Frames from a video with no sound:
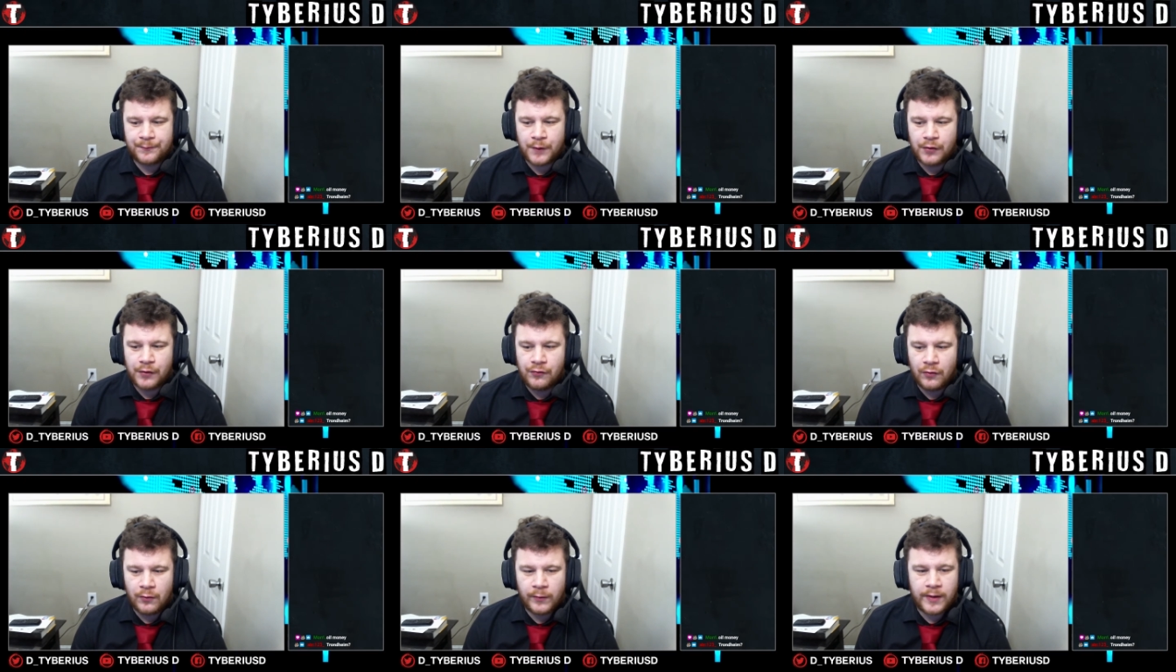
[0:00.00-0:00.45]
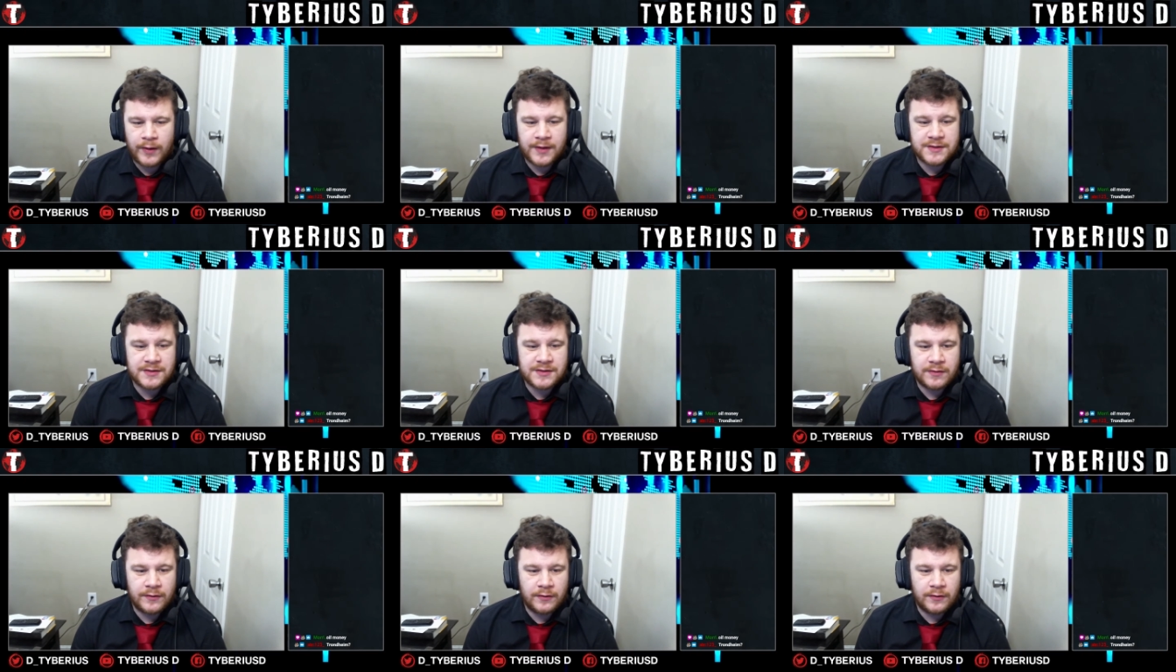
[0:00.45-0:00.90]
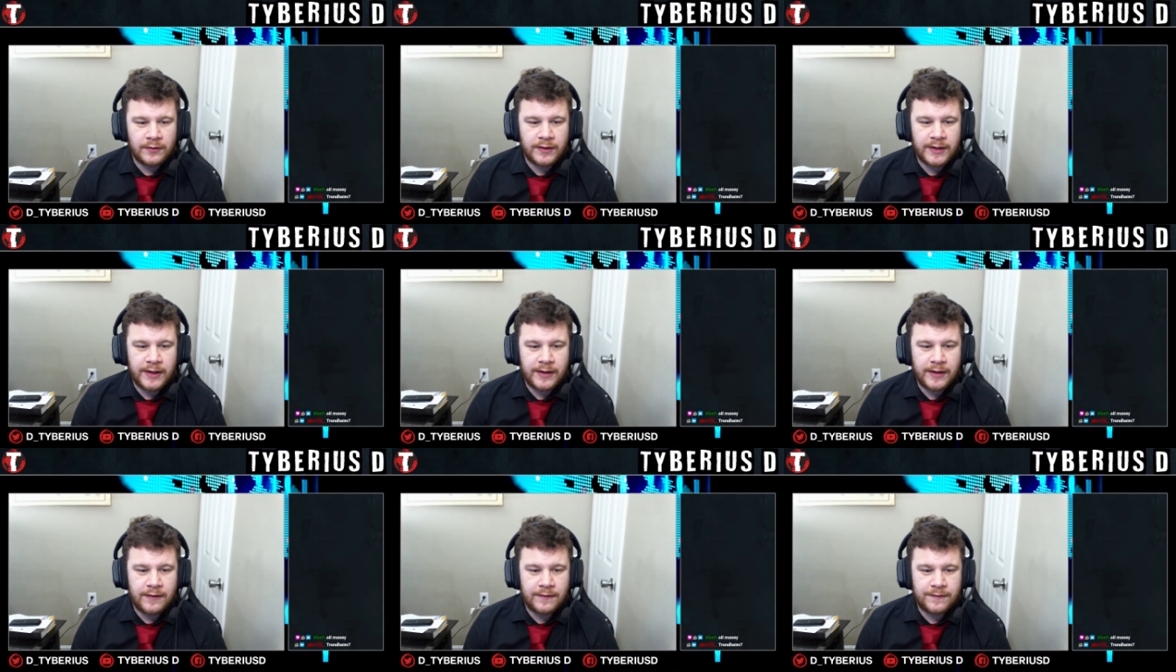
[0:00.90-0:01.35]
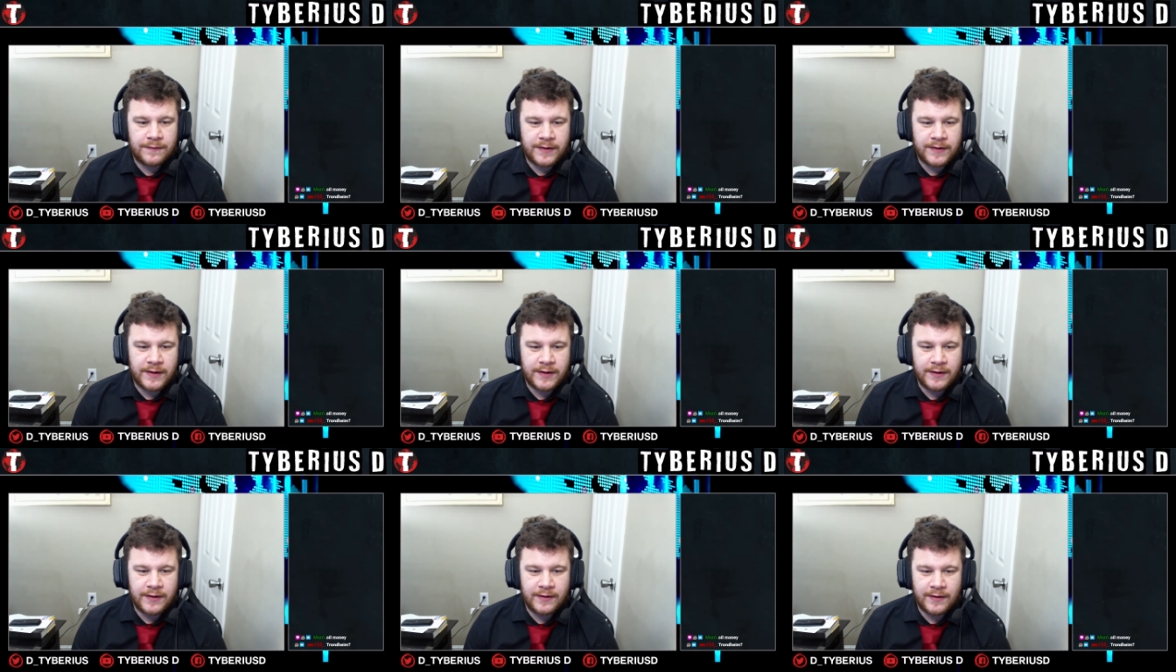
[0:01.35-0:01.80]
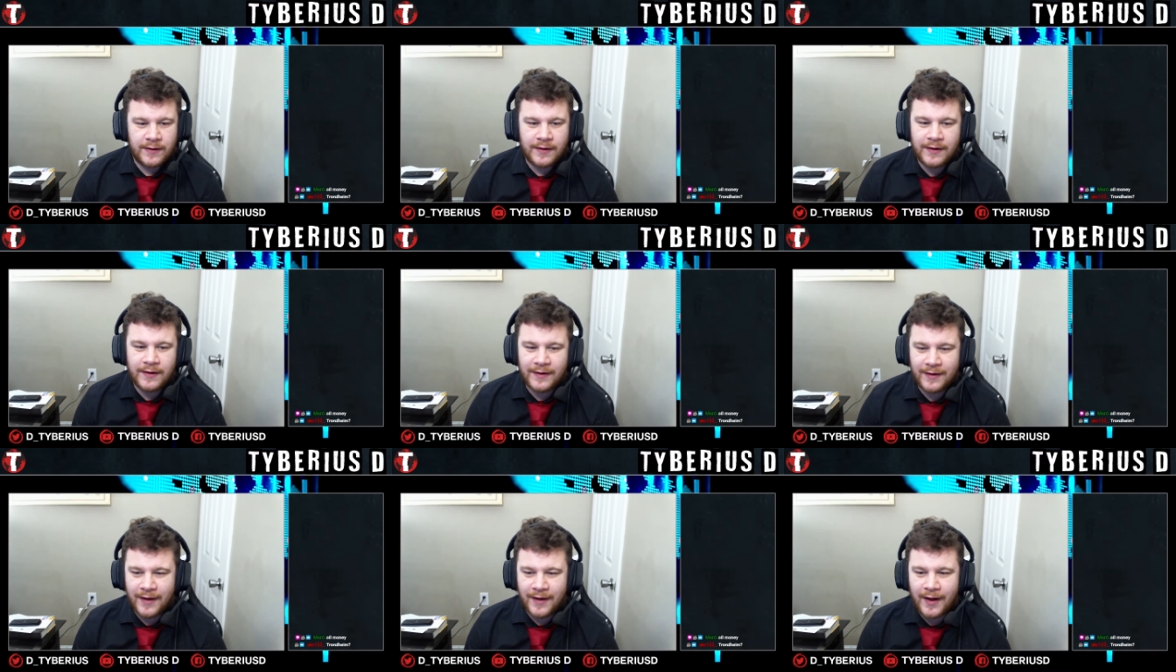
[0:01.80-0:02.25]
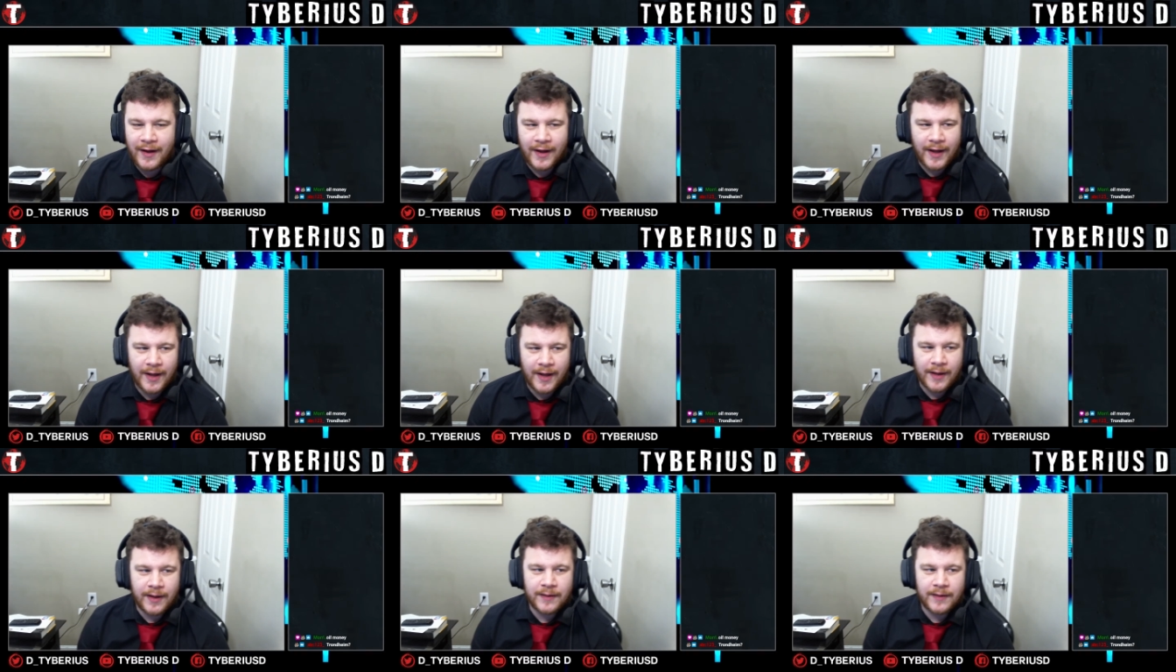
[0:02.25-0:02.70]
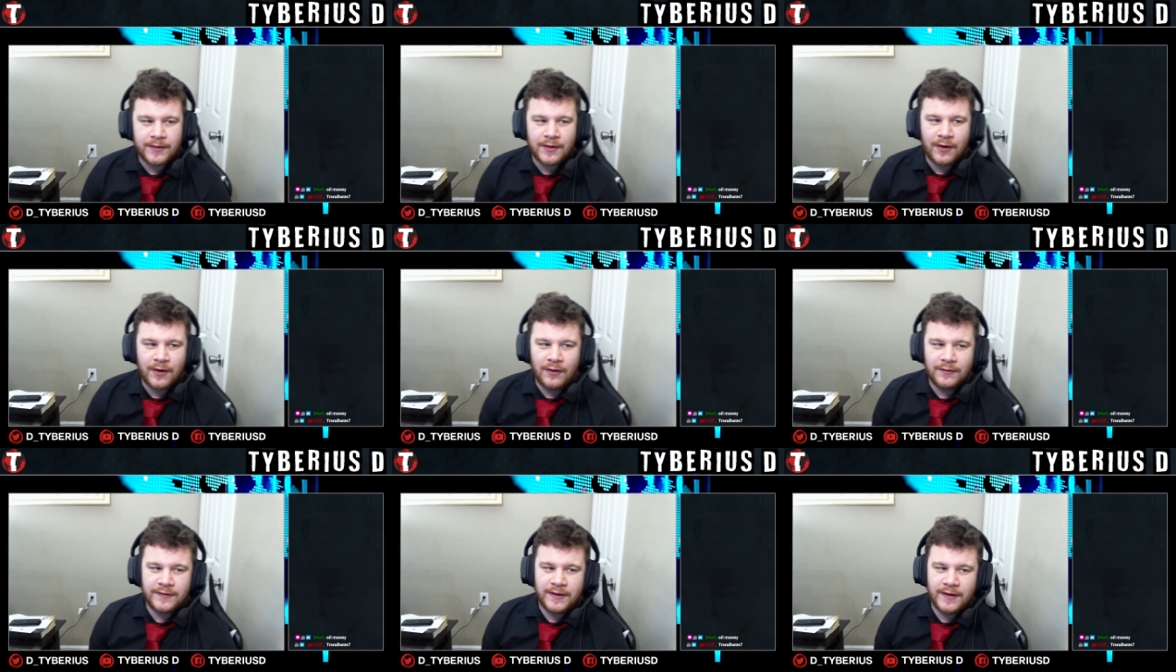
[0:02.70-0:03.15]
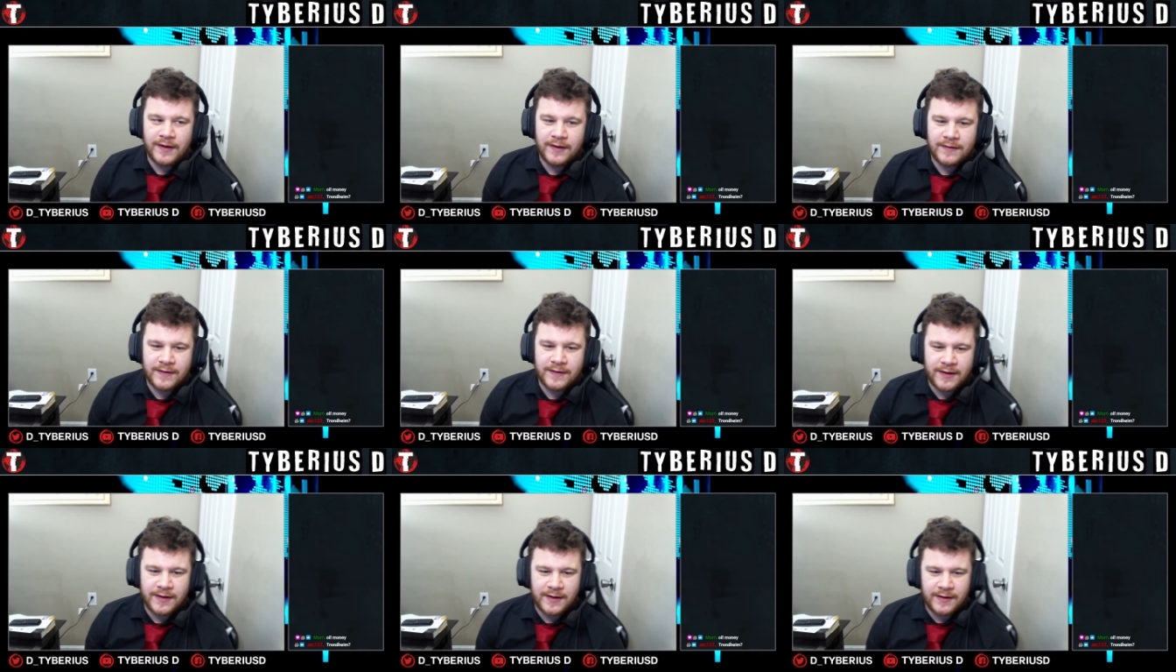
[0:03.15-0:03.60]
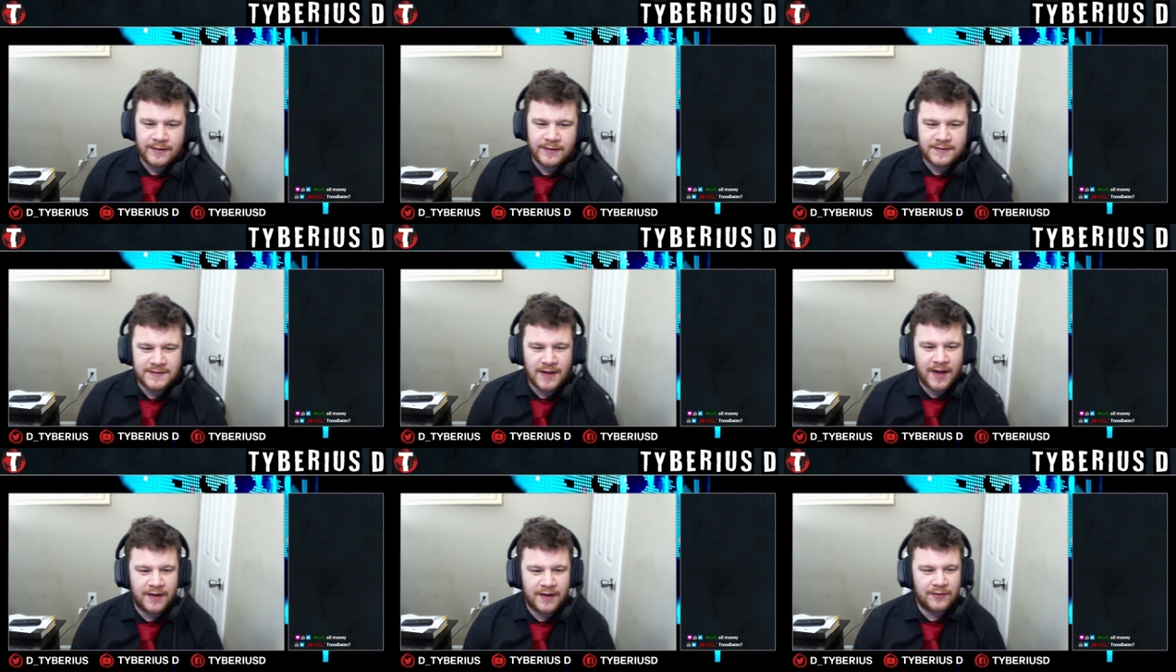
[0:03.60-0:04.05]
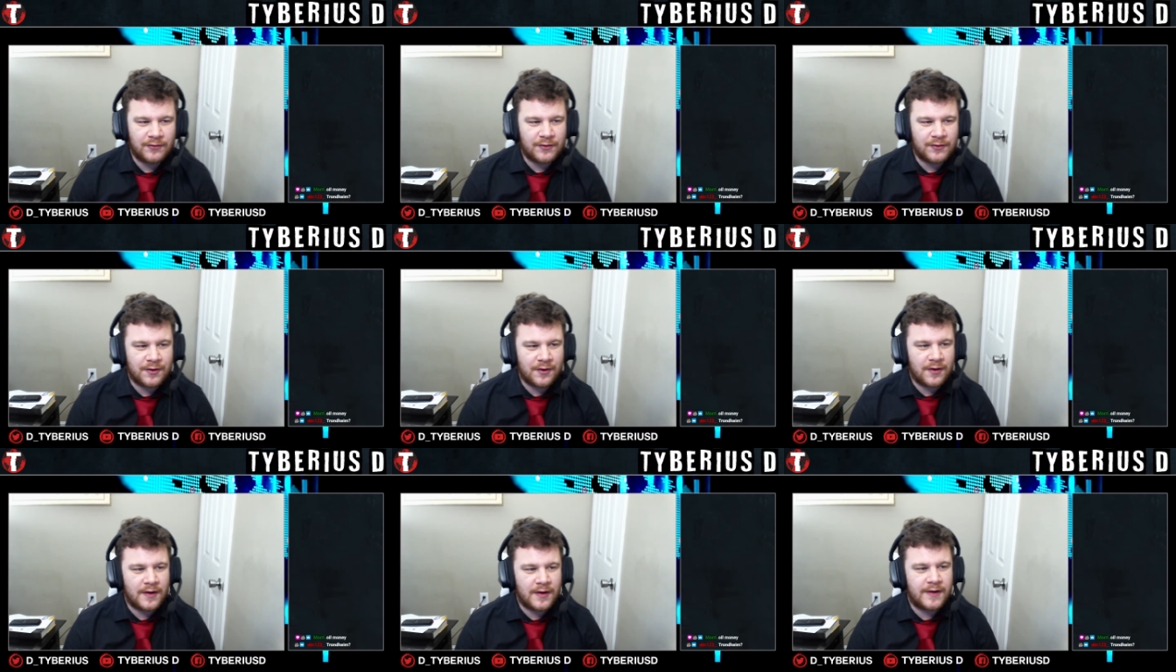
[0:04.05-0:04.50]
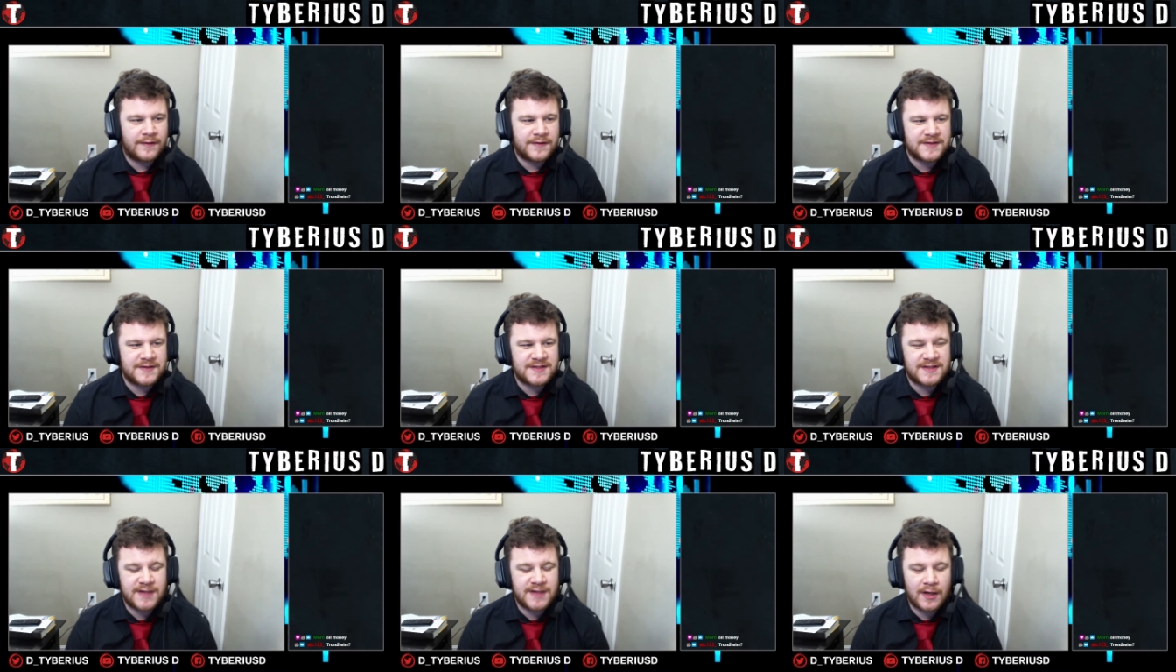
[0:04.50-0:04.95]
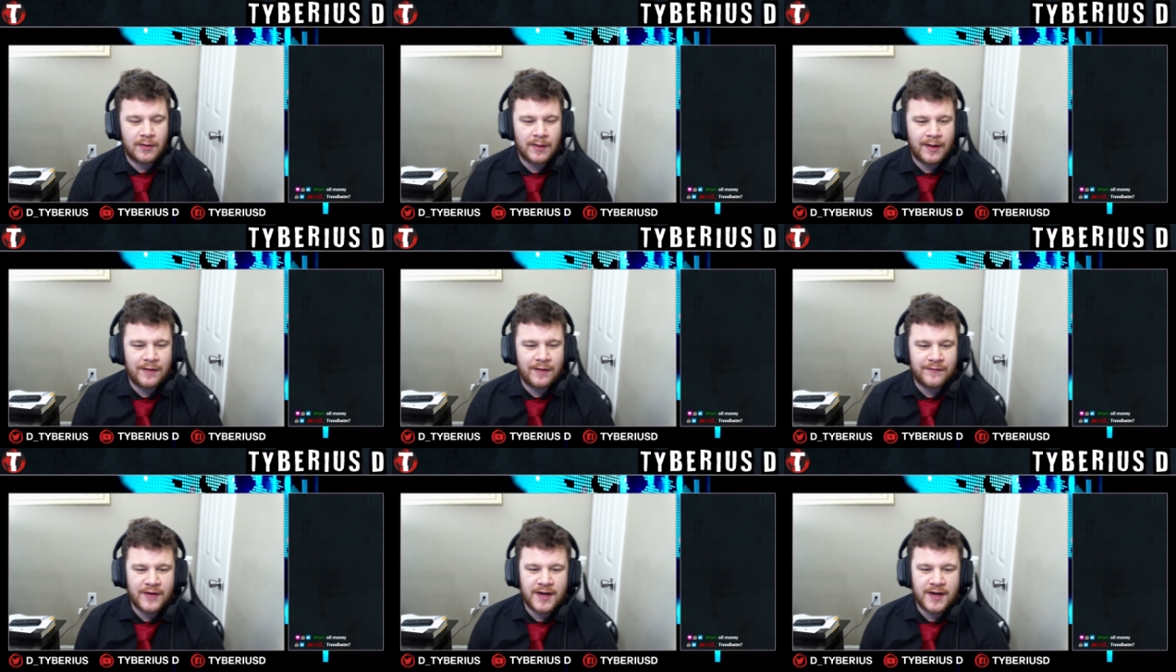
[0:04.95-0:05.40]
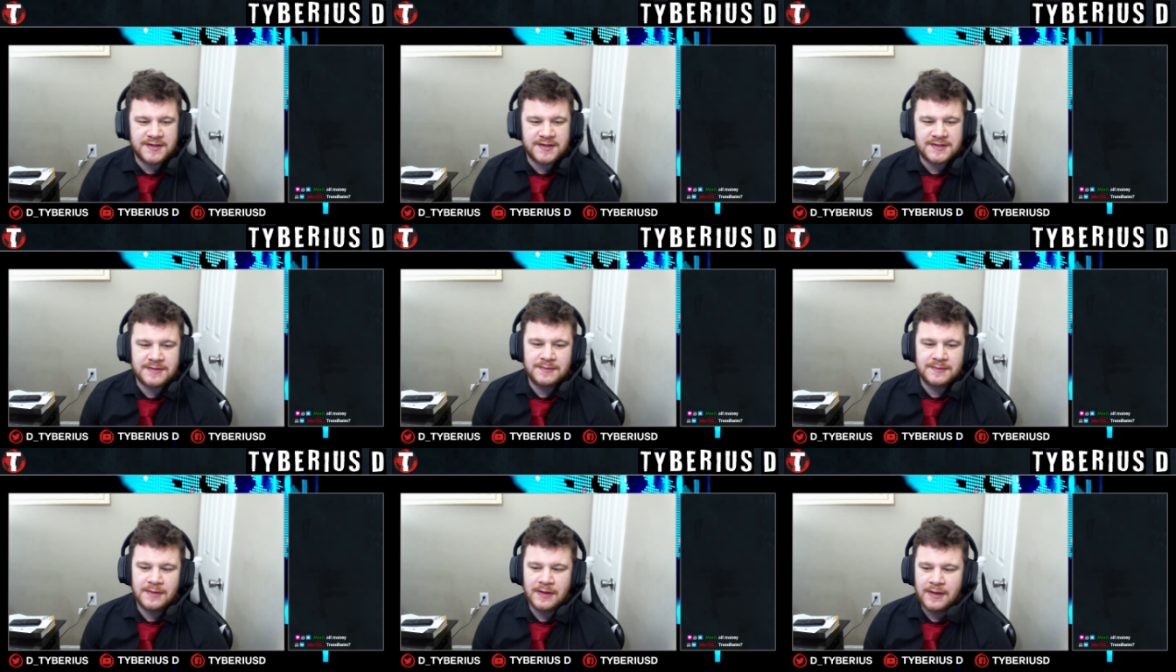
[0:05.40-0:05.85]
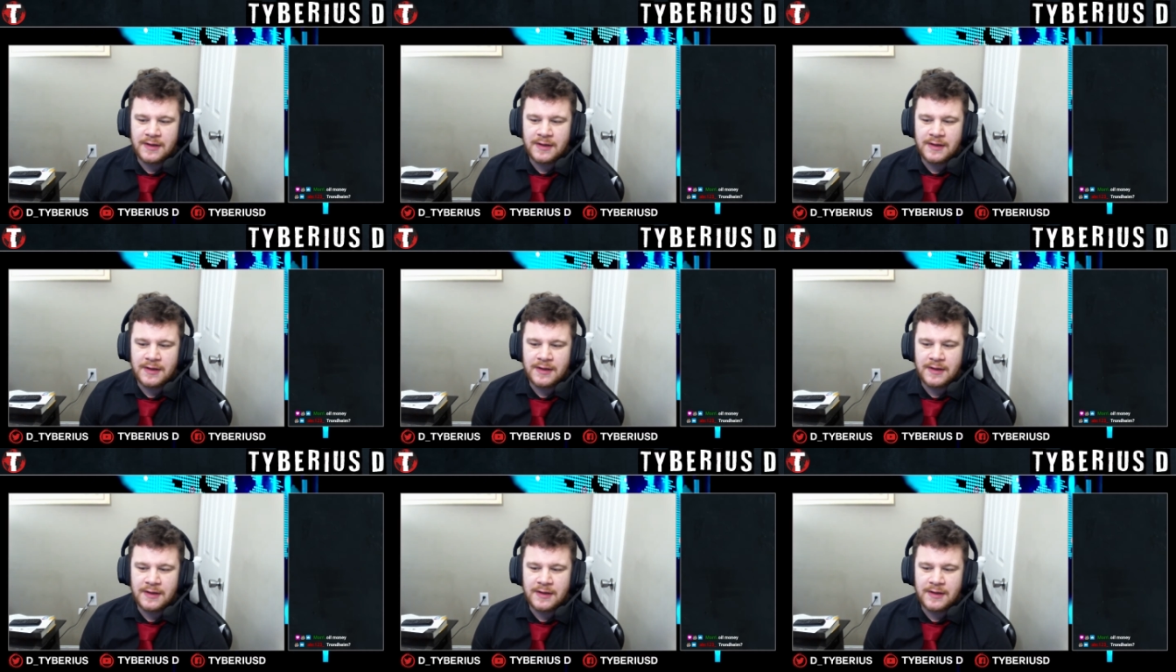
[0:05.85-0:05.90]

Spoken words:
Norway is literally I called it in the title card, the Stairway of Ice.